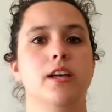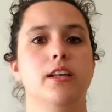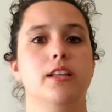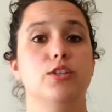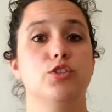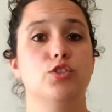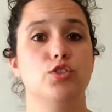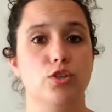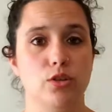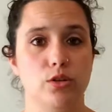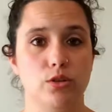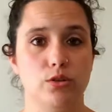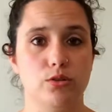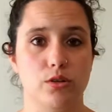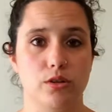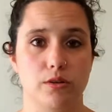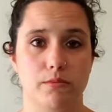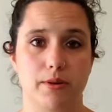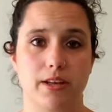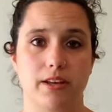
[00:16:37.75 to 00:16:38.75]
It should hold
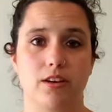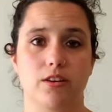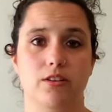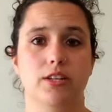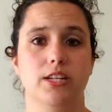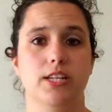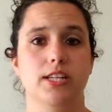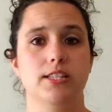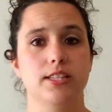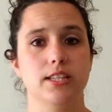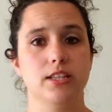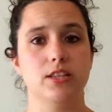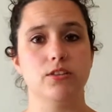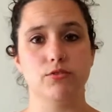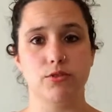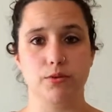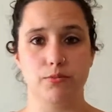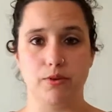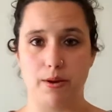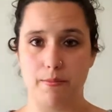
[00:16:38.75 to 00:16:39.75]
all my yarn. Is in the
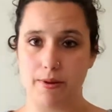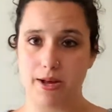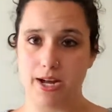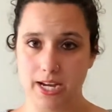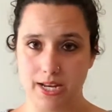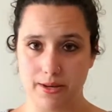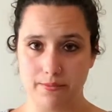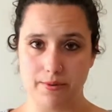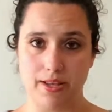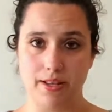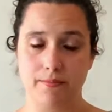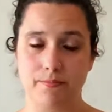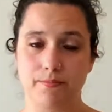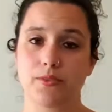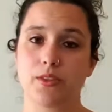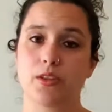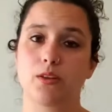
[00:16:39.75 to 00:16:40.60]
room right behind me,